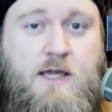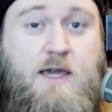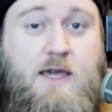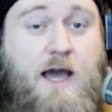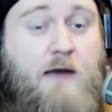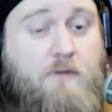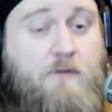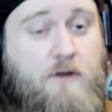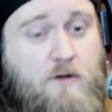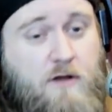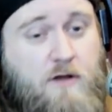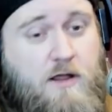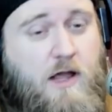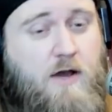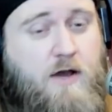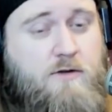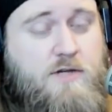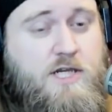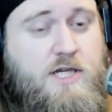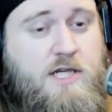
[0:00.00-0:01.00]
He got real
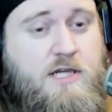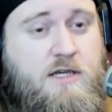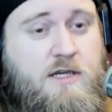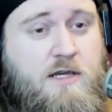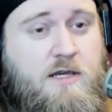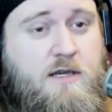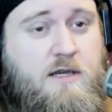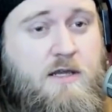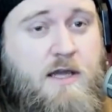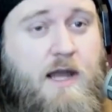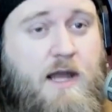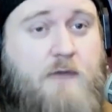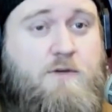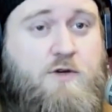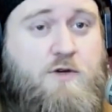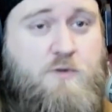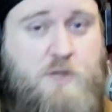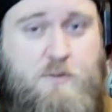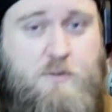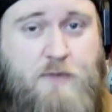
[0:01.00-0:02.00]
close, and it
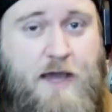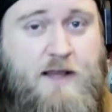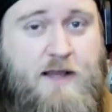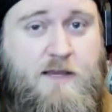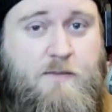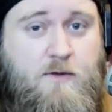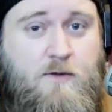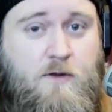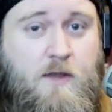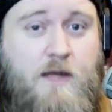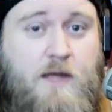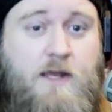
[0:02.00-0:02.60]
was respectable,